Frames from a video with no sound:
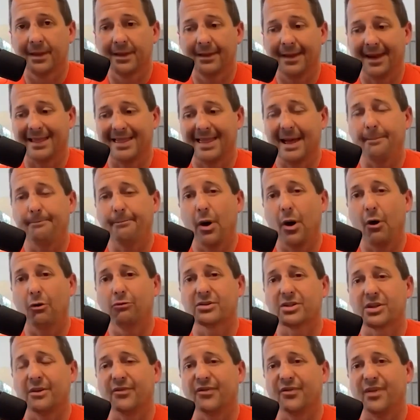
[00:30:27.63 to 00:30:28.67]
like that
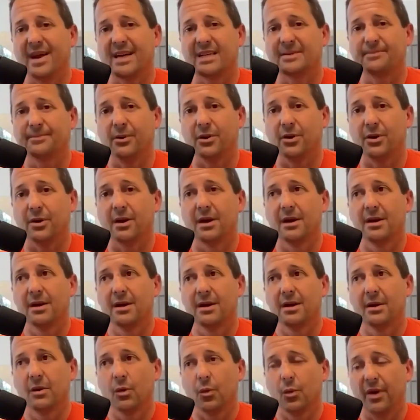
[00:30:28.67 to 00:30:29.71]
post on Facebook
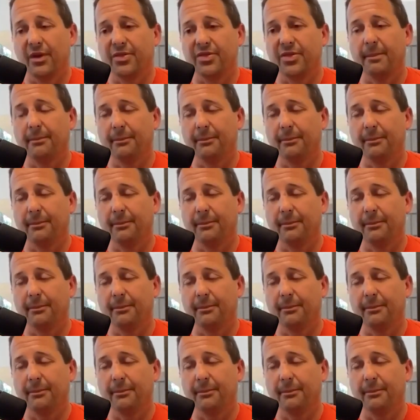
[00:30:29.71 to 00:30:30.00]
with